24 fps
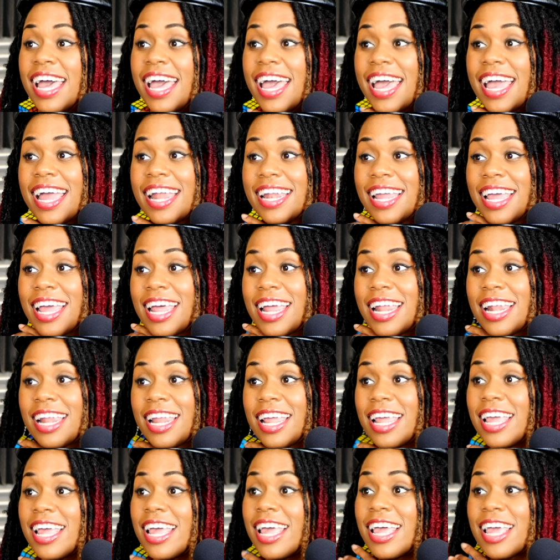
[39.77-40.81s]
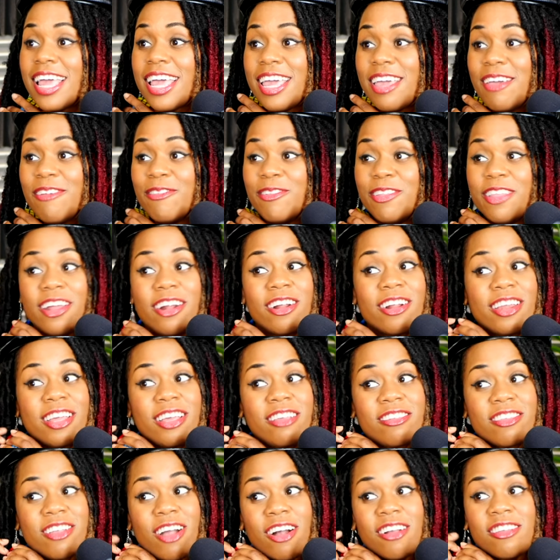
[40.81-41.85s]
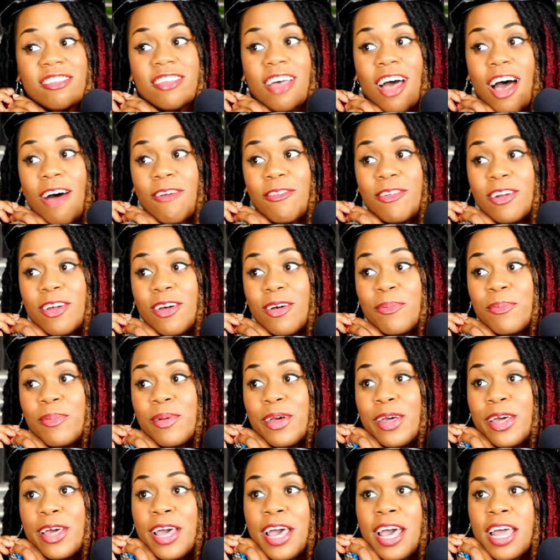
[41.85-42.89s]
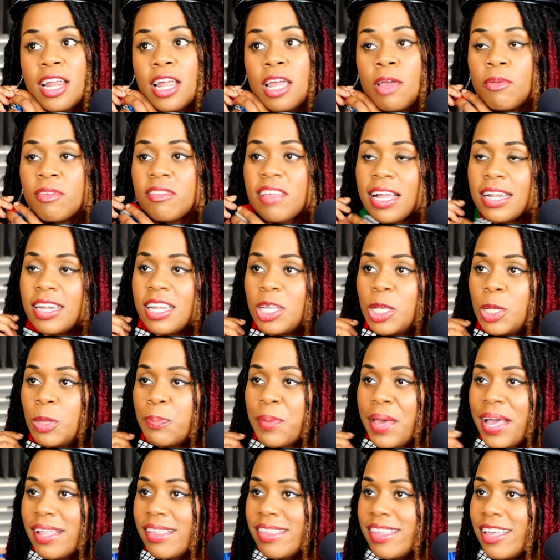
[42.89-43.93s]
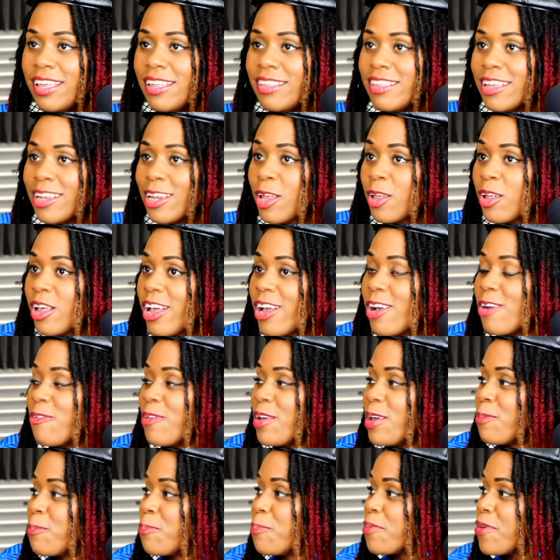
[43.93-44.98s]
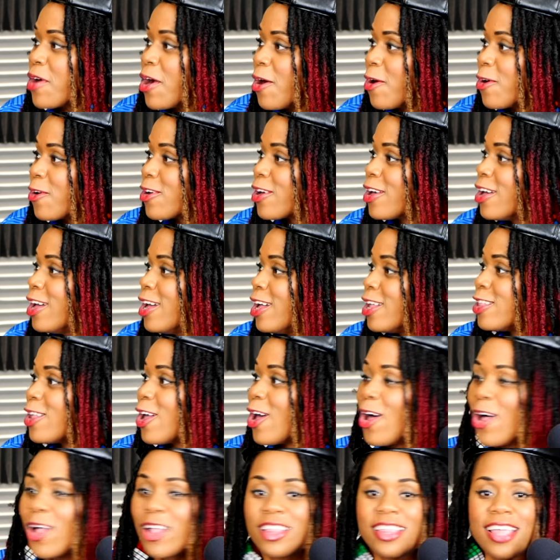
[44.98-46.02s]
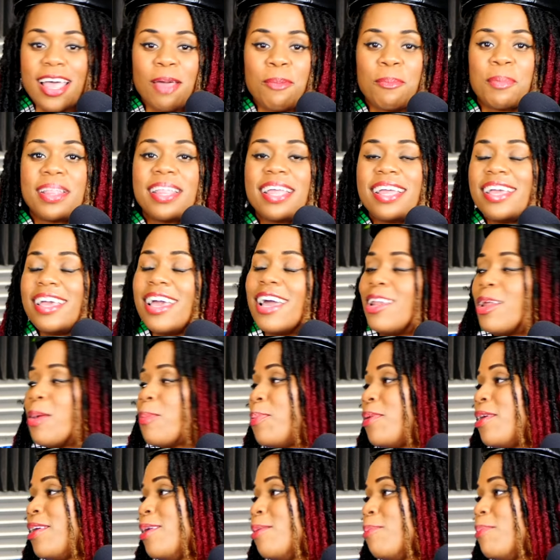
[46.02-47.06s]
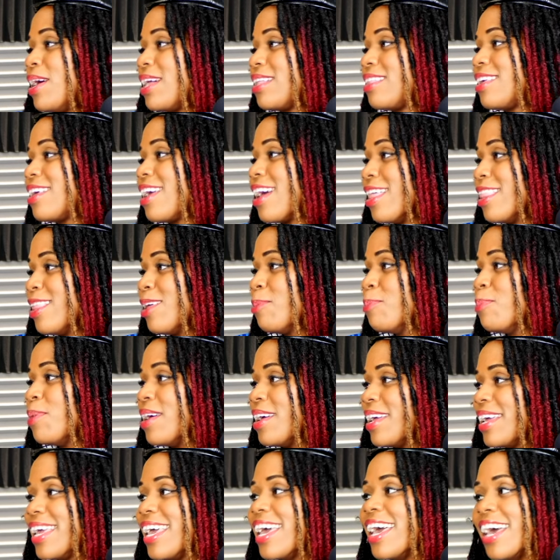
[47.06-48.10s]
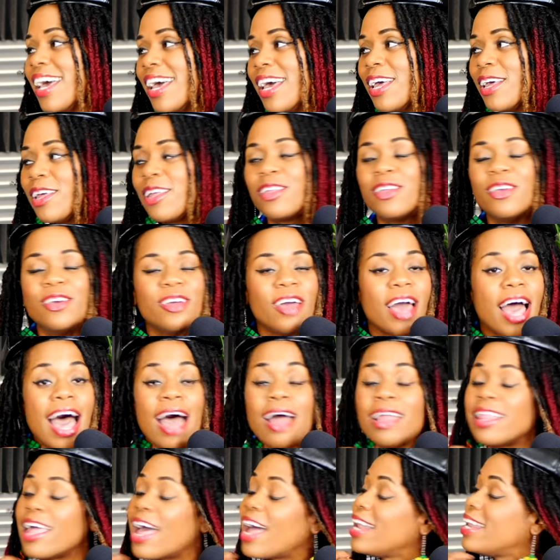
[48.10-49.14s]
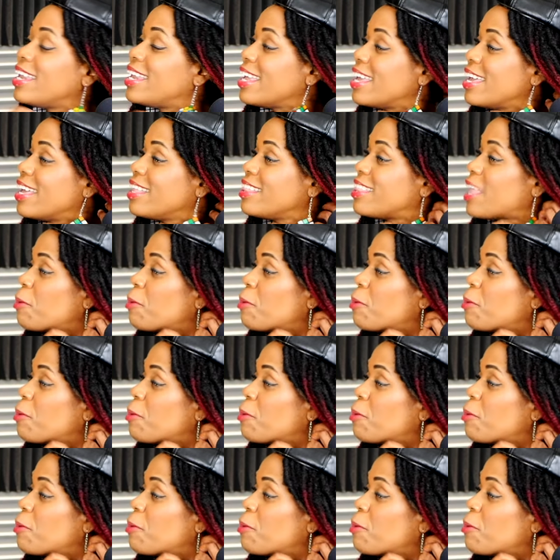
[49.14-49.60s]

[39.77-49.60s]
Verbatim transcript: And then he literally starts solving them. And he was like, "Did you make these?" And the earring broke, oh, the whole shit. thing. But he ended up putting it back together. Okay. But yeah, you, I, I did.